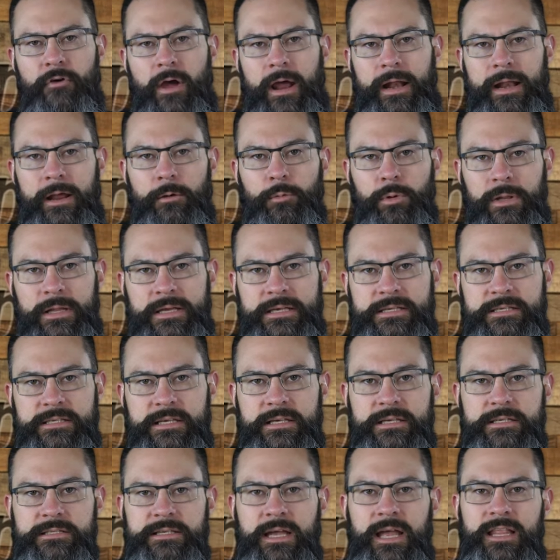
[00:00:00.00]
Friday
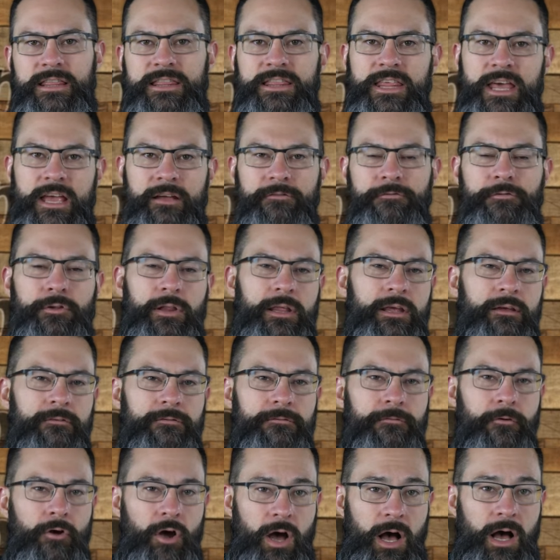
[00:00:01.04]
releases, and thankfully
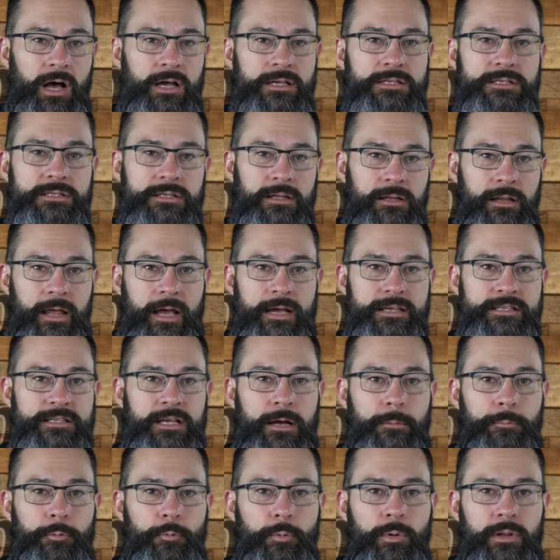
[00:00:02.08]
for us, the last
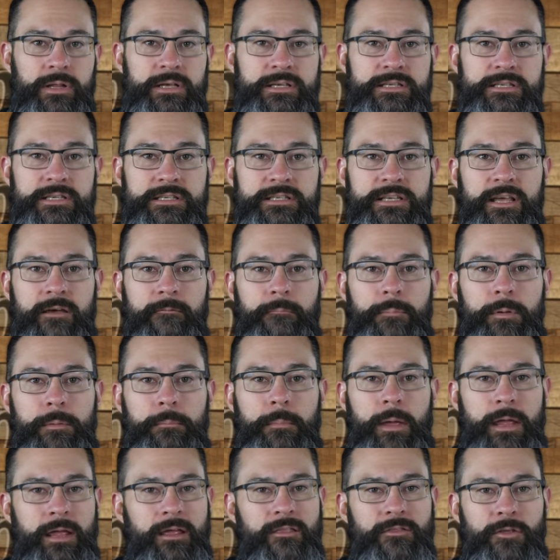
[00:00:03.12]
couple releases have
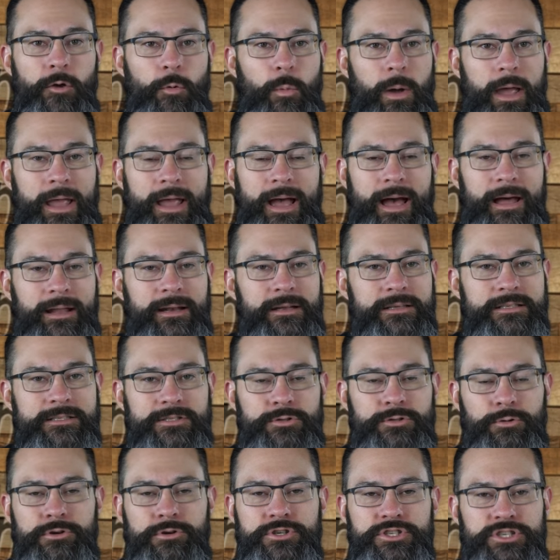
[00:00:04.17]
been making their way onto
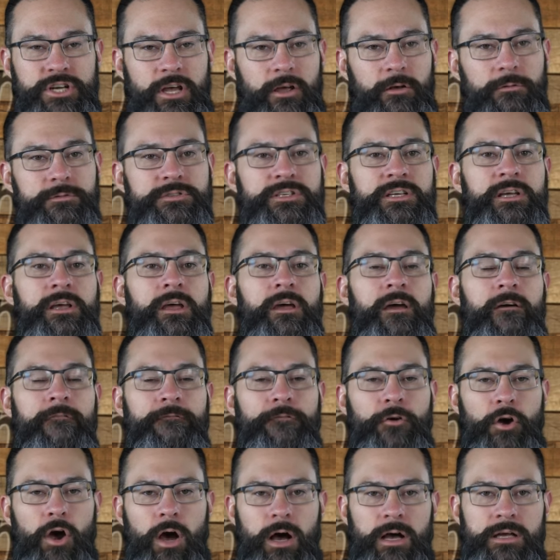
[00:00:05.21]
store shelves
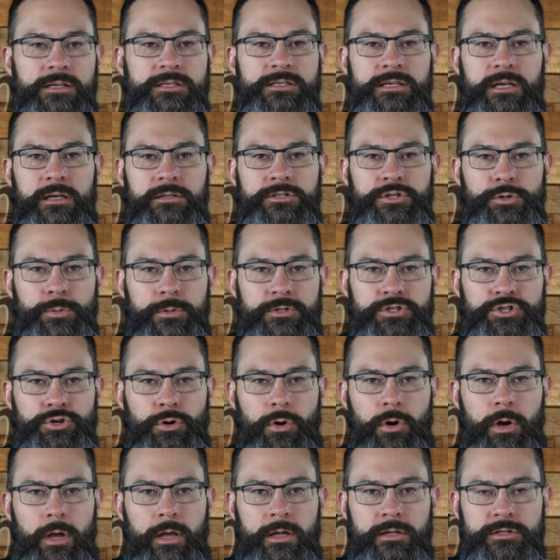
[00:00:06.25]
for us to
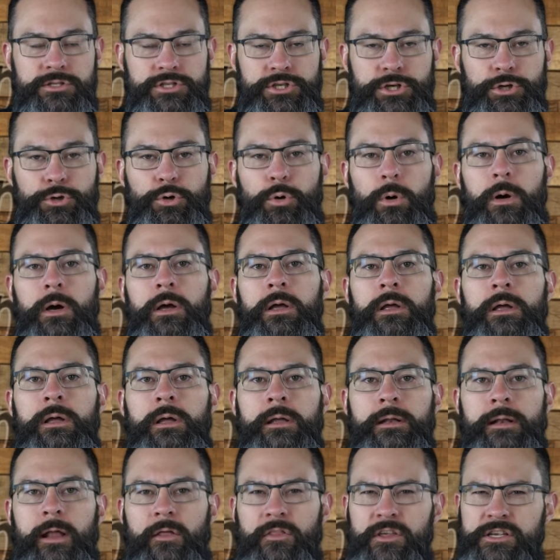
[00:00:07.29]
enjoy too.
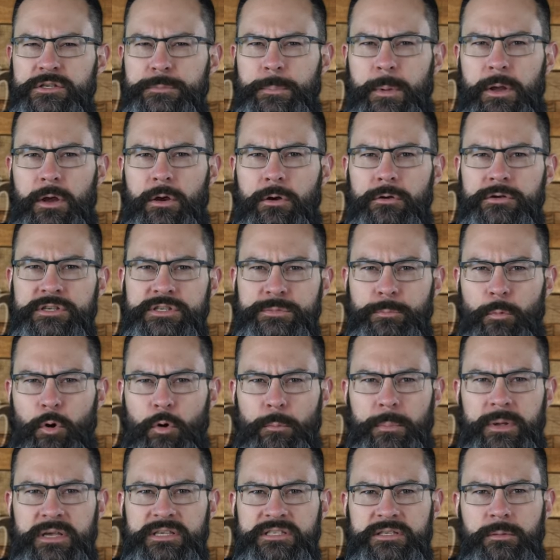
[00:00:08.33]
Now, this beer,
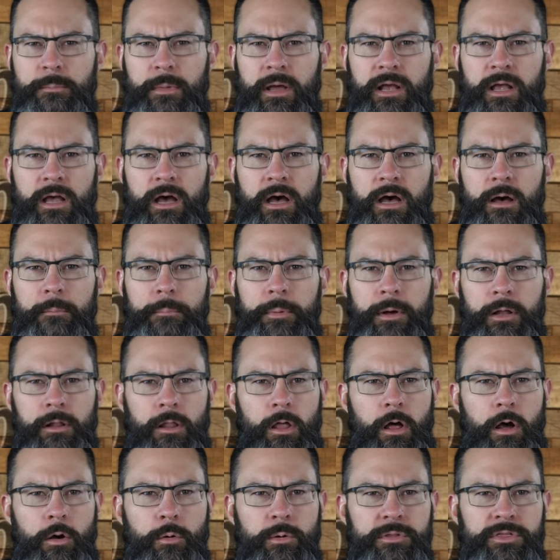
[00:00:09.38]
S'more Beast in My Cup,
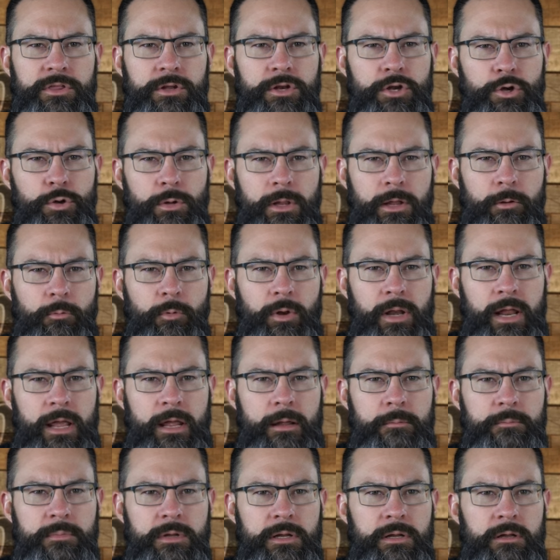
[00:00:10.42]
along with the newly
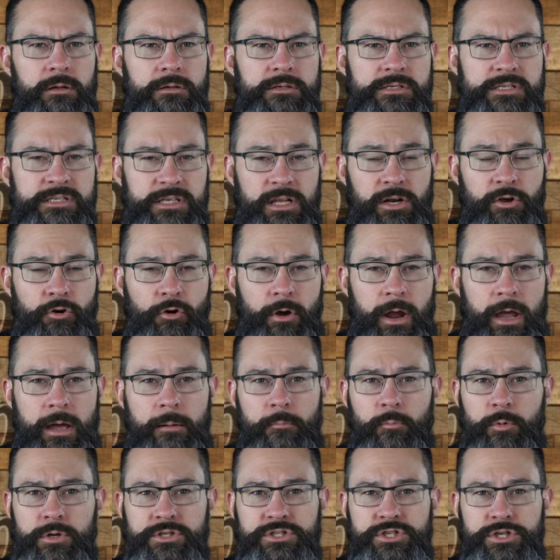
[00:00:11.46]
renamed
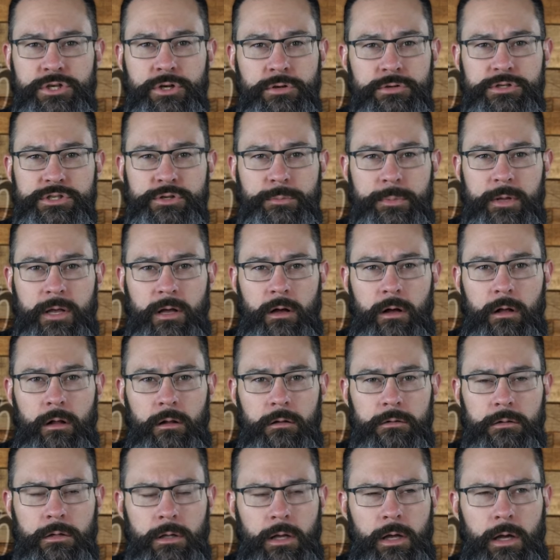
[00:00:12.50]
Cinnagram, which used to be
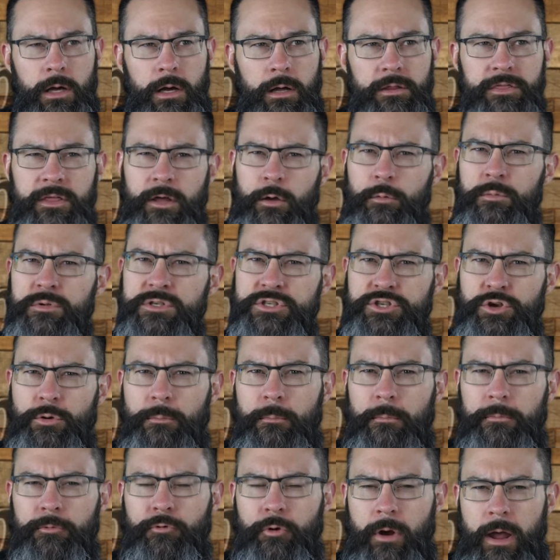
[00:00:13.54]
called, uh, I think it was
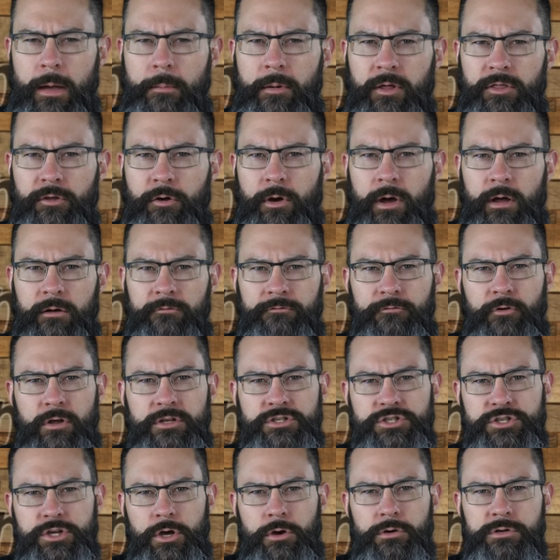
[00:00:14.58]
Your Grandmother on
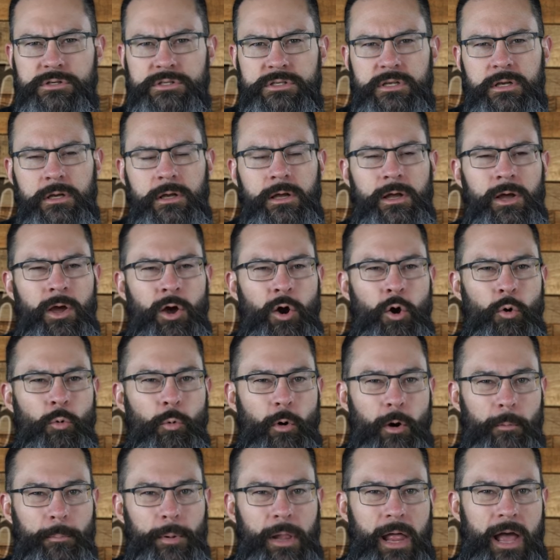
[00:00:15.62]
French Toast,
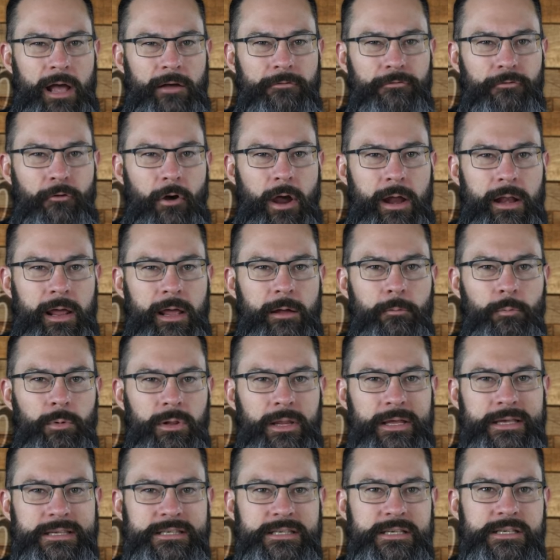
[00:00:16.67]
were Black Friday
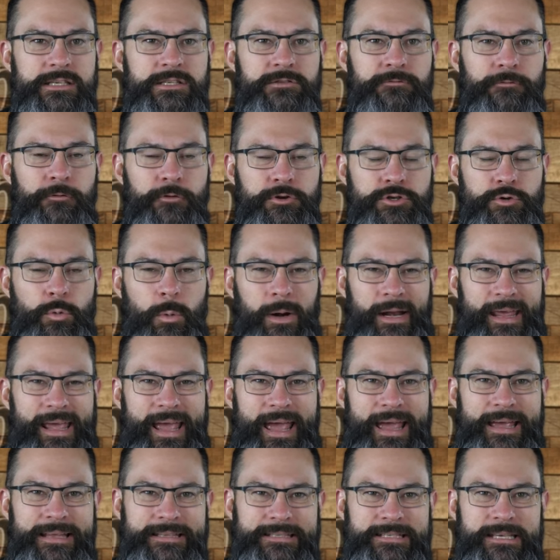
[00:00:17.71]
releases for
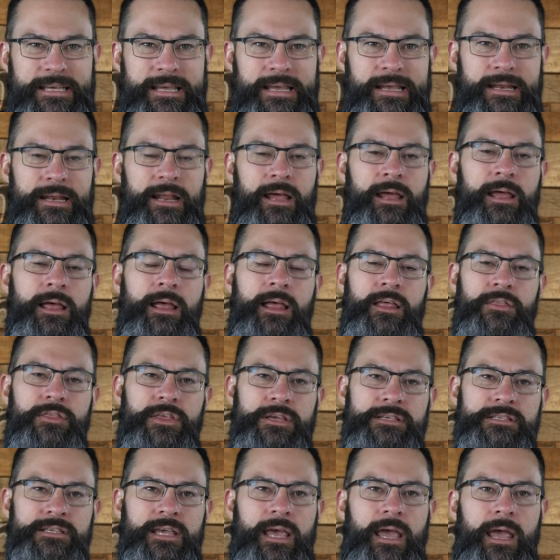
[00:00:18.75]
2018.
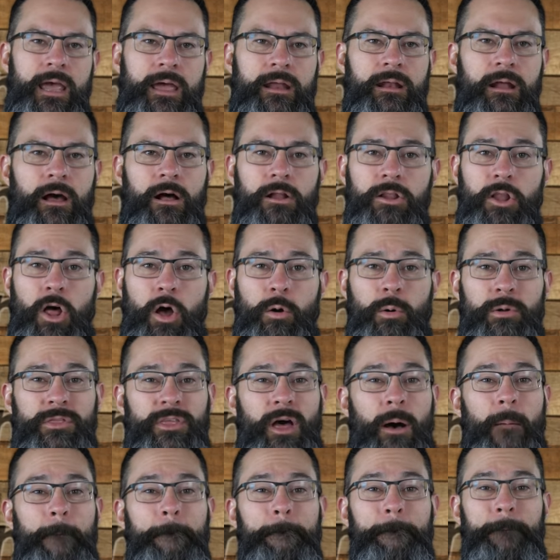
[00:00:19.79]
This can, along with
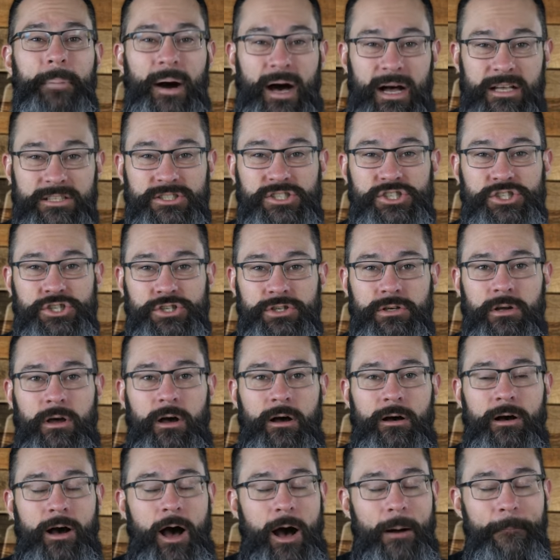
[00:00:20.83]
a bunch
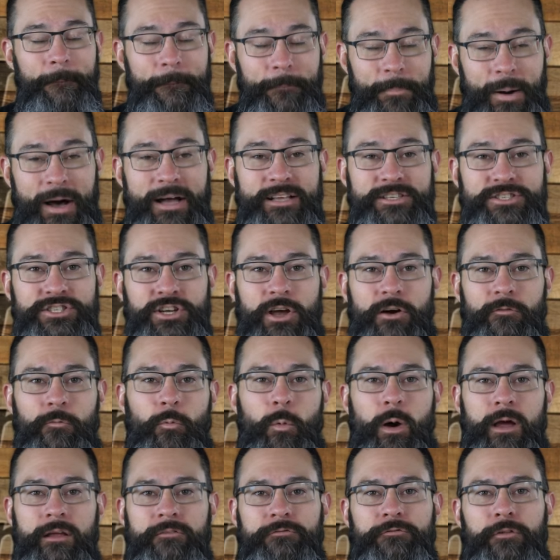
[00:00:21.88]
a bunch of
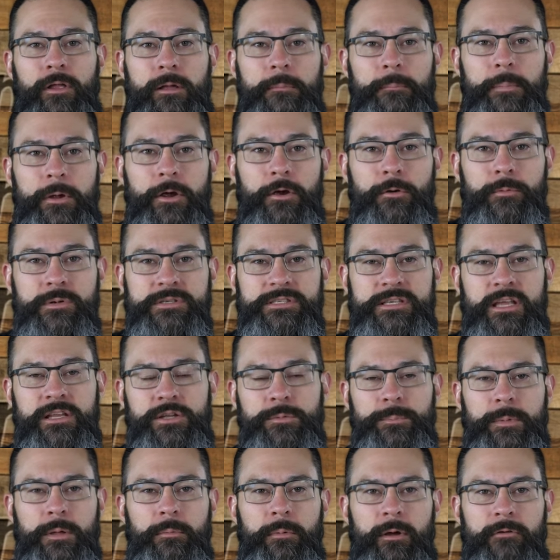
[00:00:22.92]
White Flame beer was
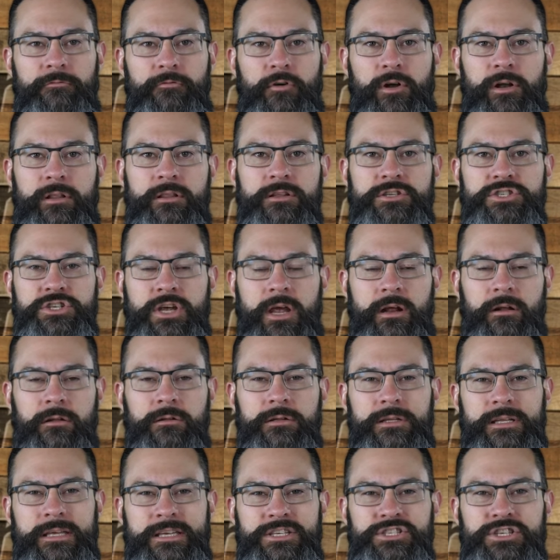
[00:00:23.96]
sent to me by friend of the
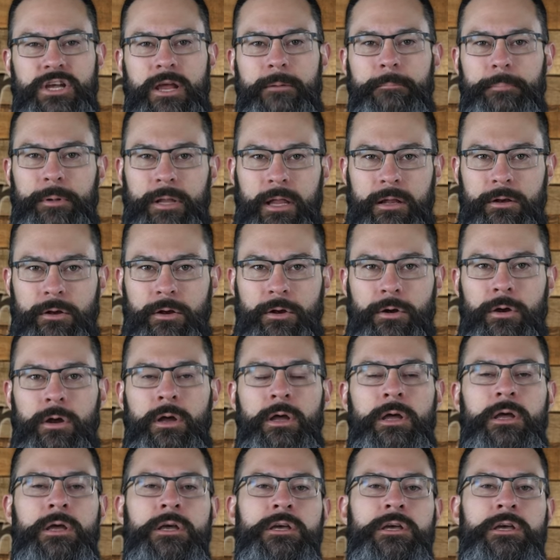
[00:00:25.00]
channel, DJ Plender.